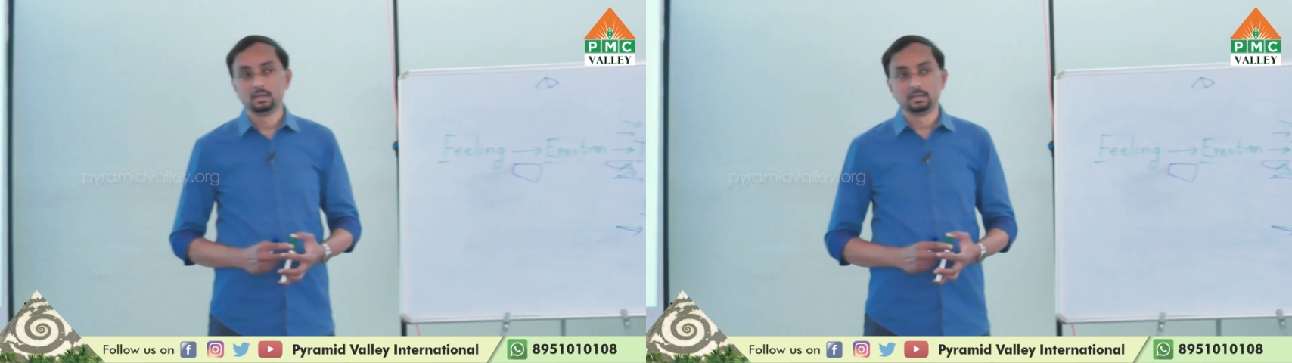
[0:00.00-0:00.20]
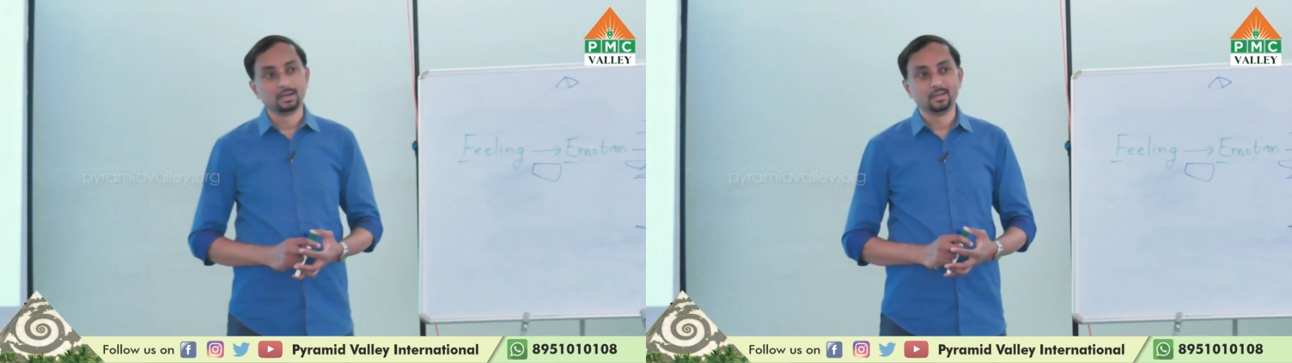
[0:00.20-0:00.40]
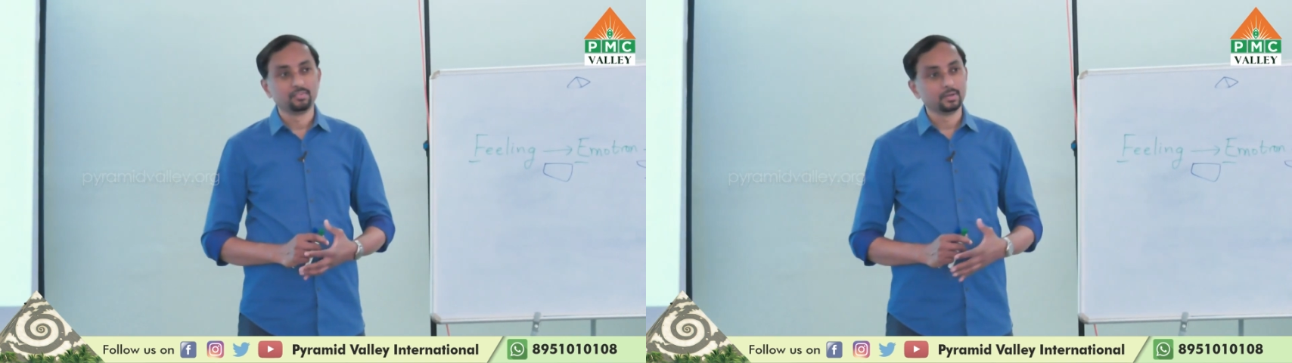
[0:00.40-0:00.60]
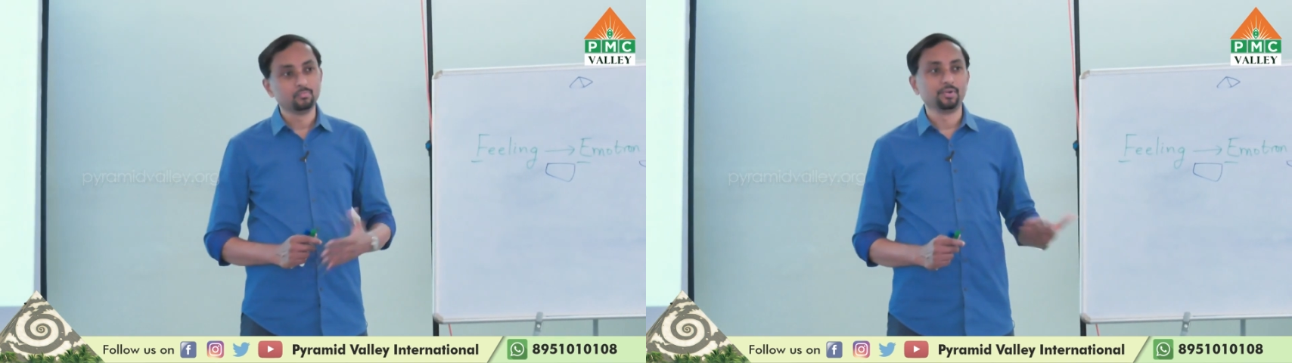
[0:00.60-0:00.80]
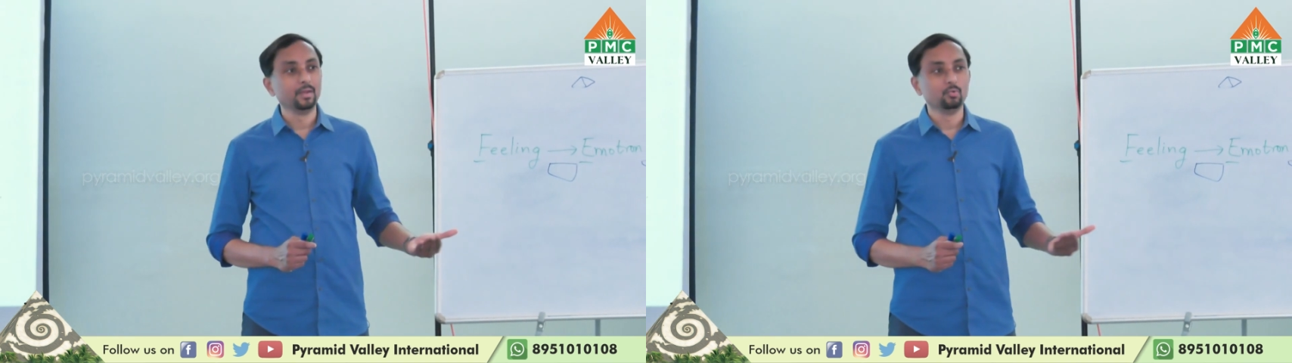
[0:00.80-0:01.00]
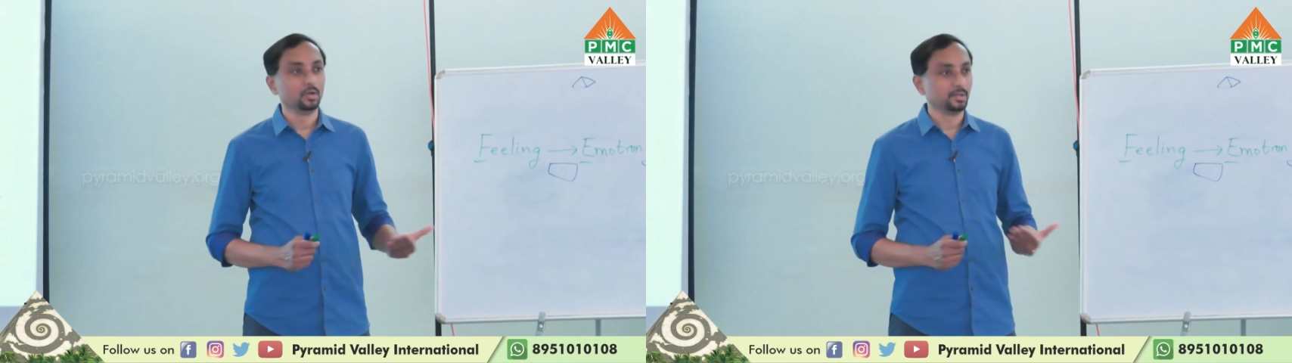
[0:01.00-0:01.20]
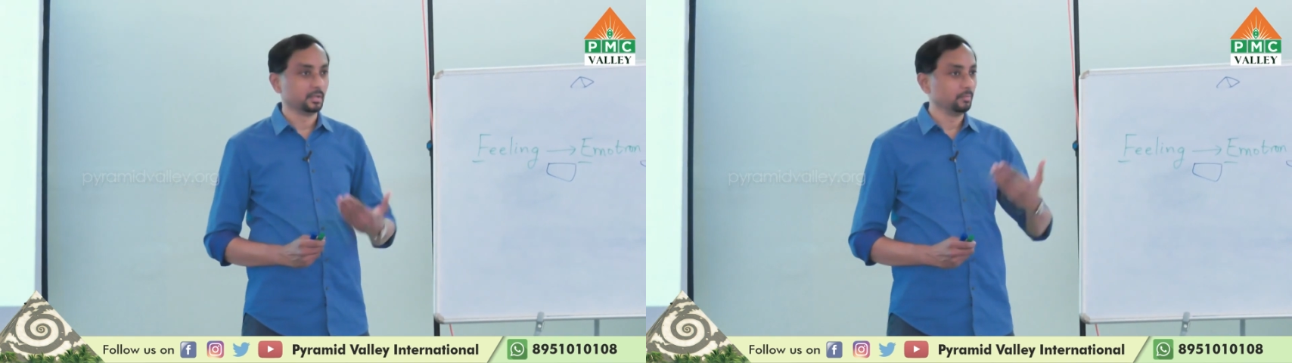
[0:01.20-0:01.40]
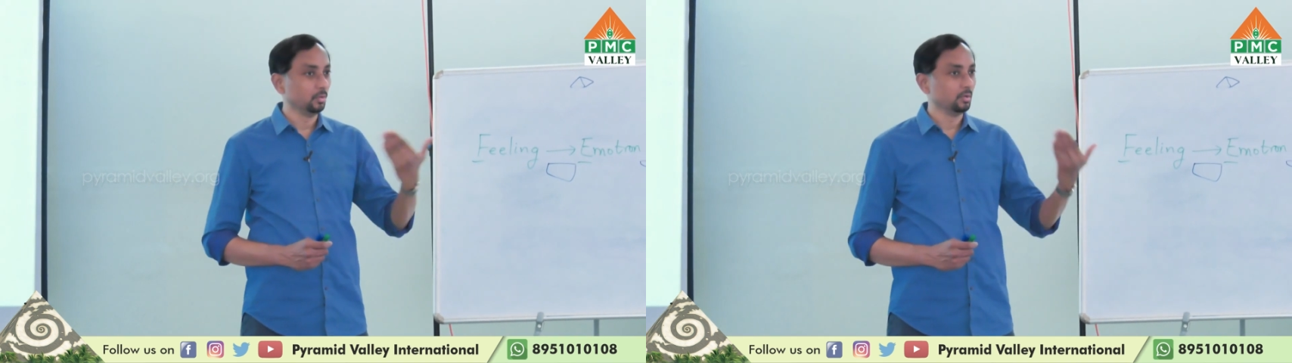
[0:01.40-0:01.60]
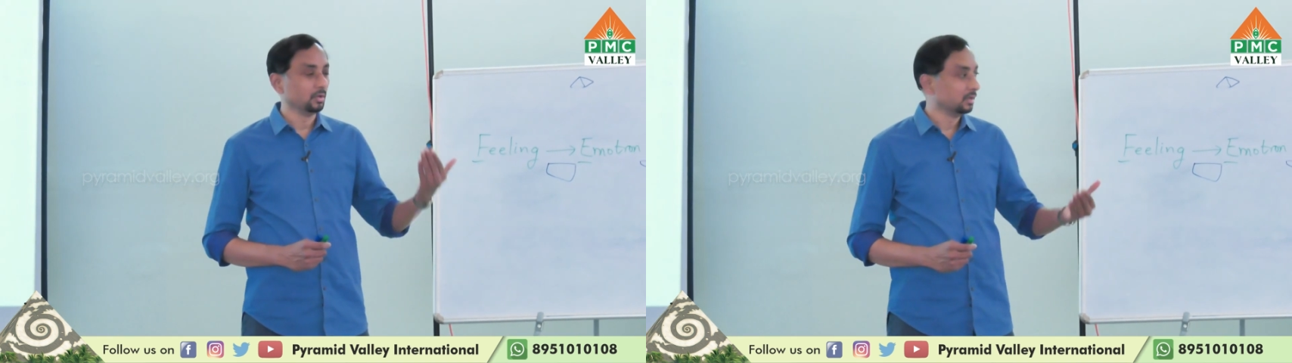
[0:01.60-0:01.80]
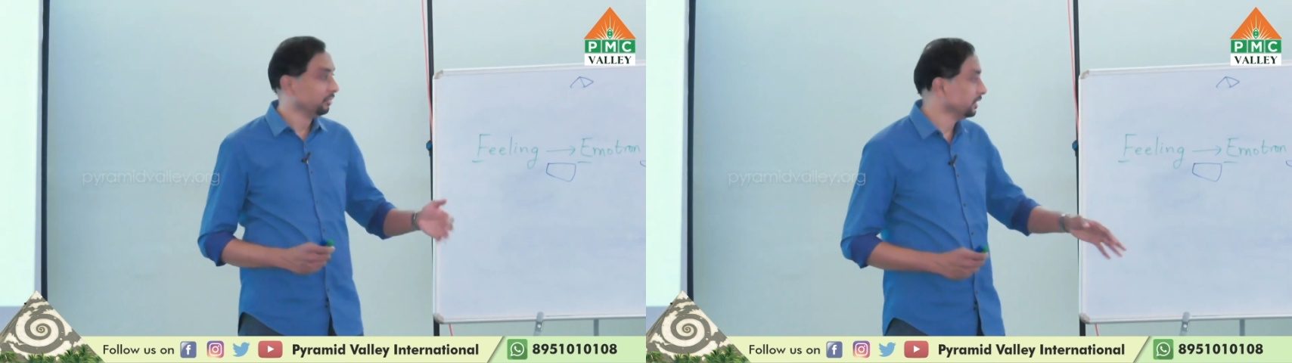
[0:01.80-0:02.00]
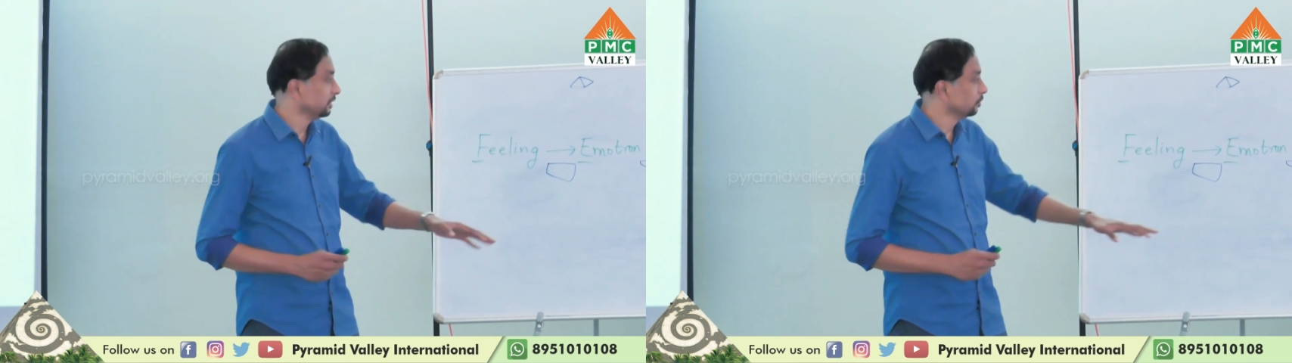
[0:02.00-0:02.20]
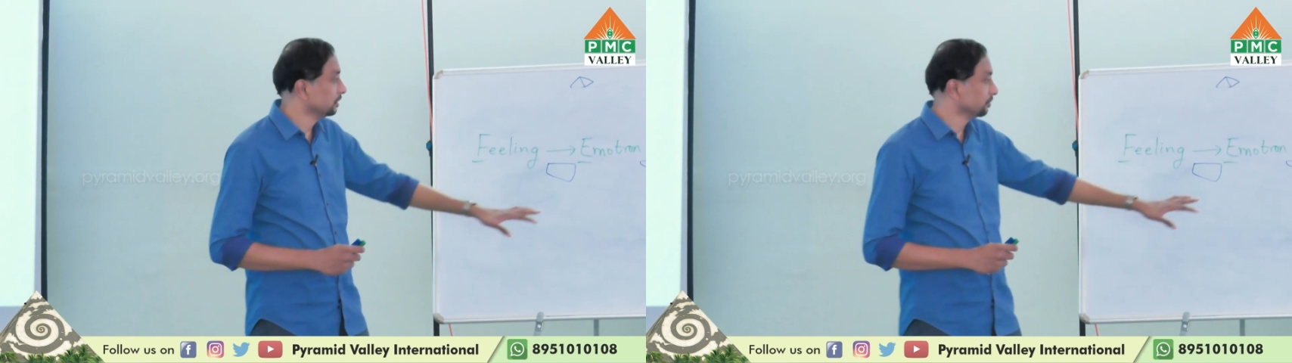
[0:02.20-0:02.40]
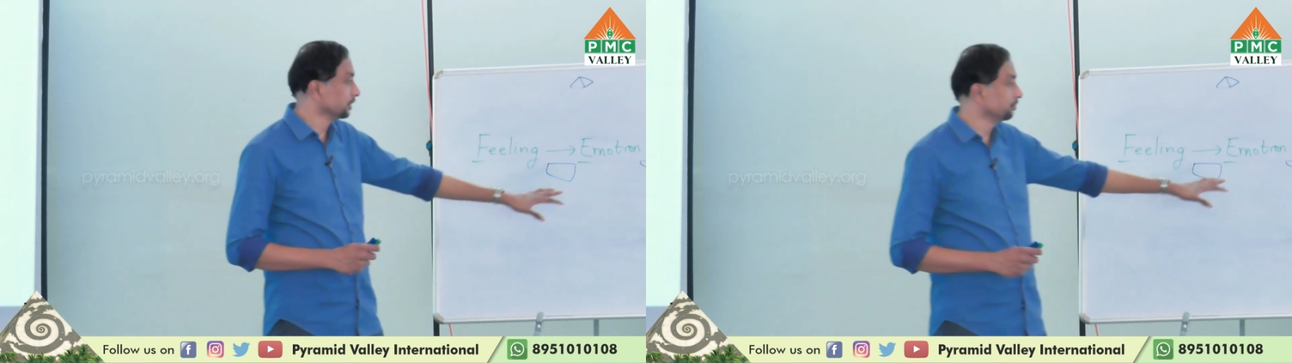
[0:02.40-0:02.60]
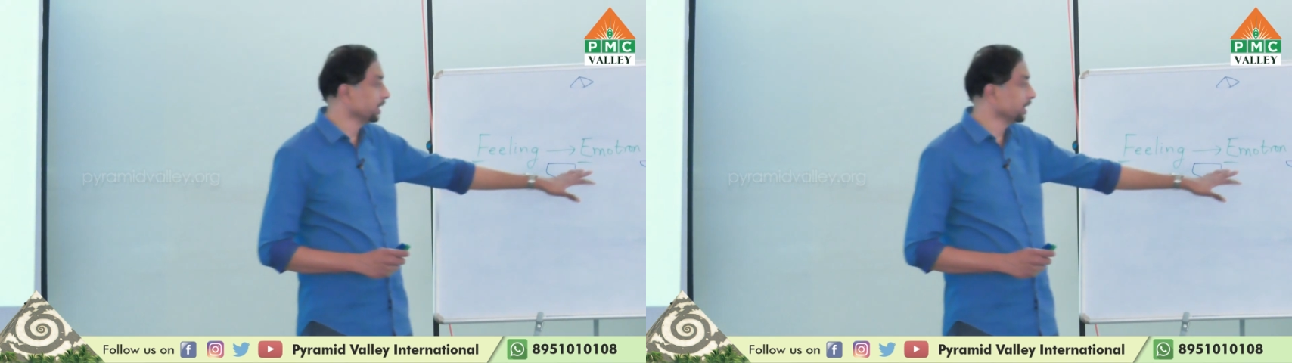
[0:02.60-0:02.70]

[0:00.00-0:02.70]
There are different frameworks. I mean, you can always use different